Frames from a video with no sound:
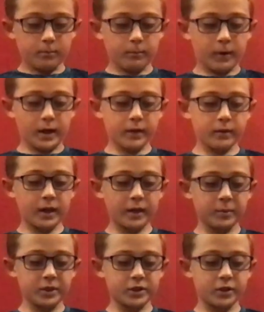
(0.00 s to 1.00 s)
My
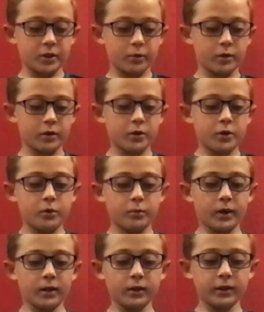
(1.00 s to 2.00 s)
name is Noah.
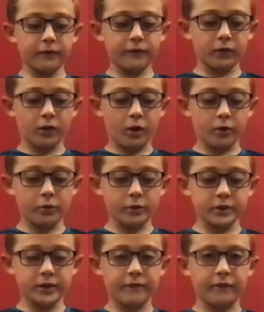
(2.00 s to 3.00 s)
We are looking for
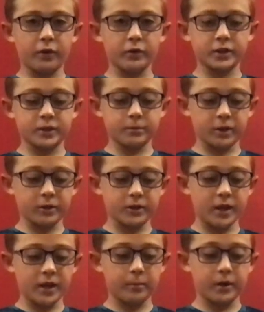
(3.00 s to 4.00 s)
longhorns that follow this
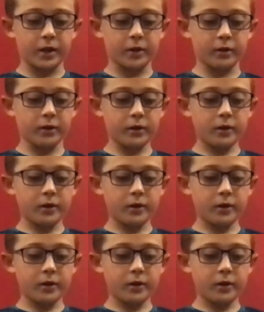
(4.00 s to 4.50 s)
maritime manner.